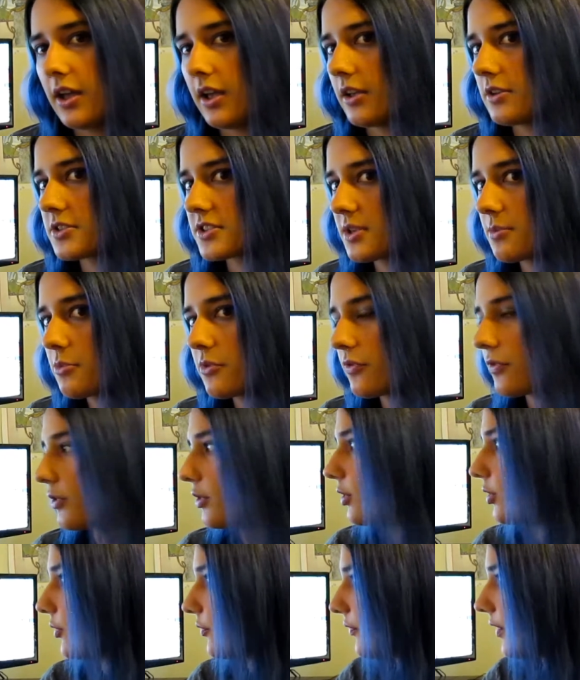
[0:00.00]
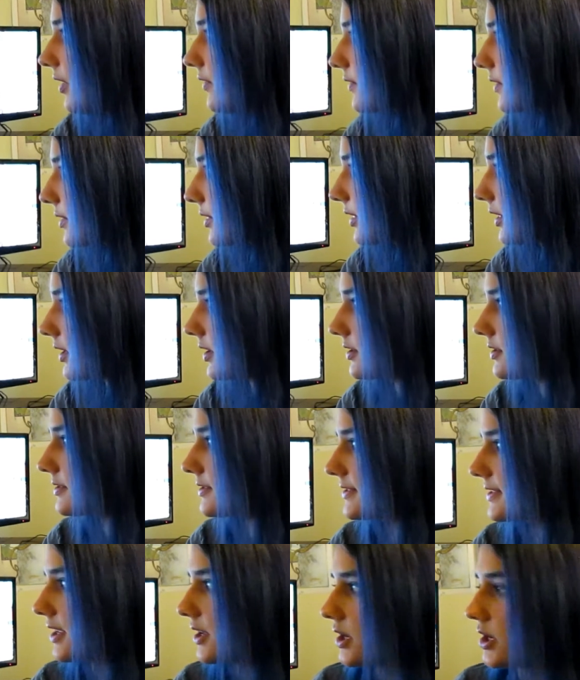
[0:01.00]
Some of her favorite
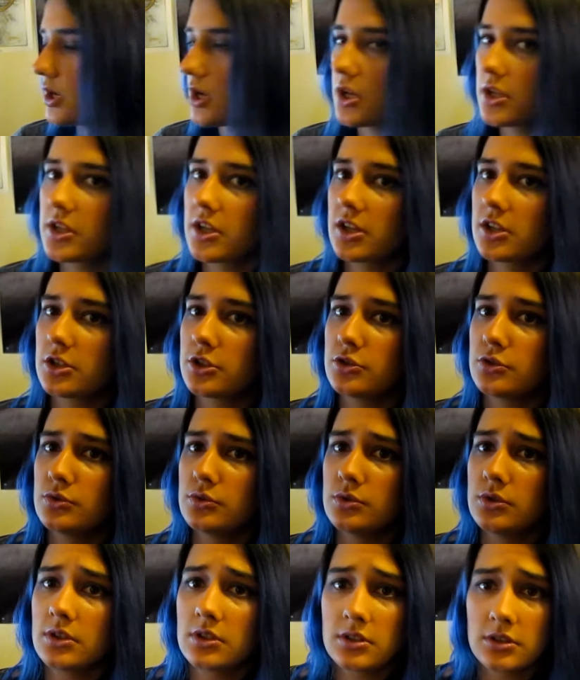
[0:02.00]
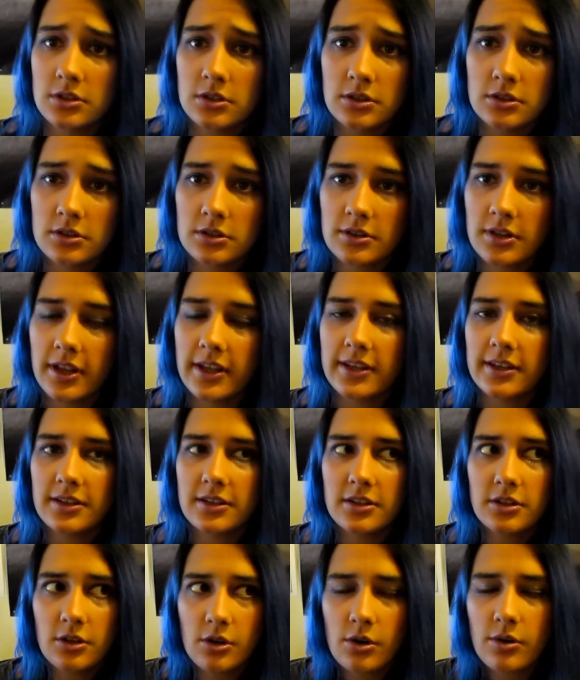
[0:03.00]
things include,
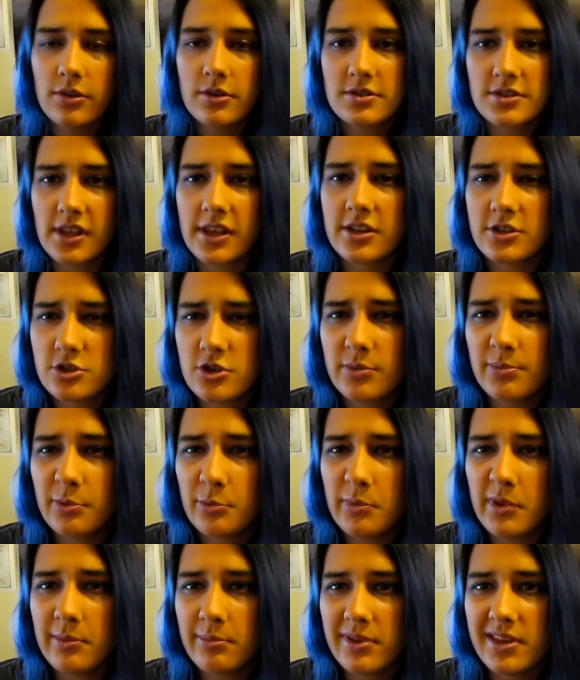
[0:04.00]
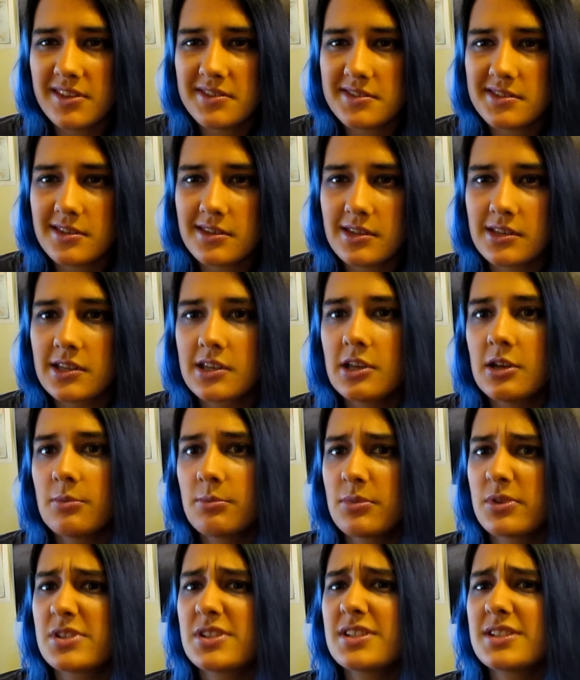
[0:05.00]
like, you know, there's like triple meat pizza,
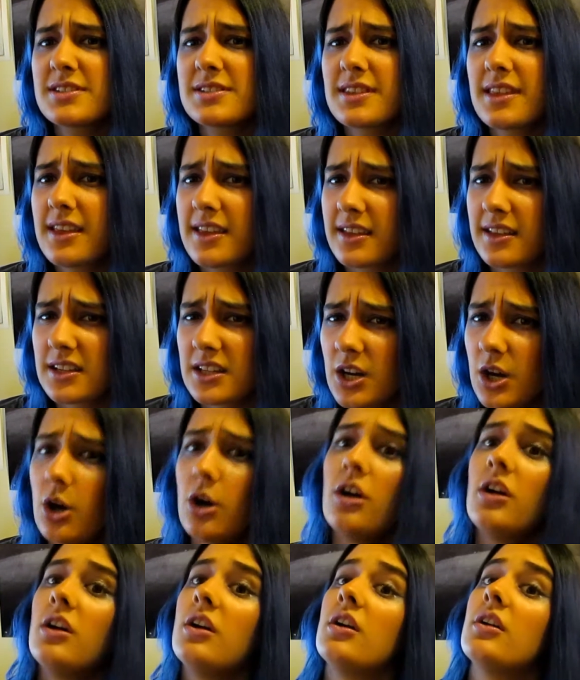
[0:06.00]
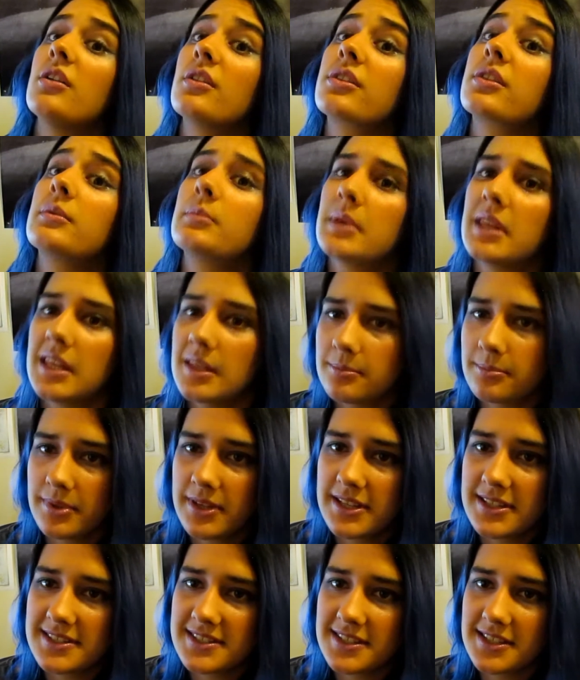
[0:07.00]
but she's like all the meat
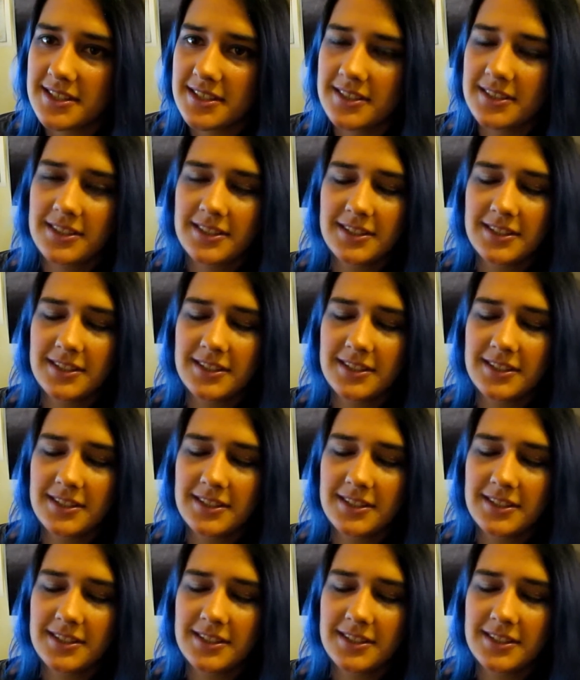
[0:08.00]
pizza.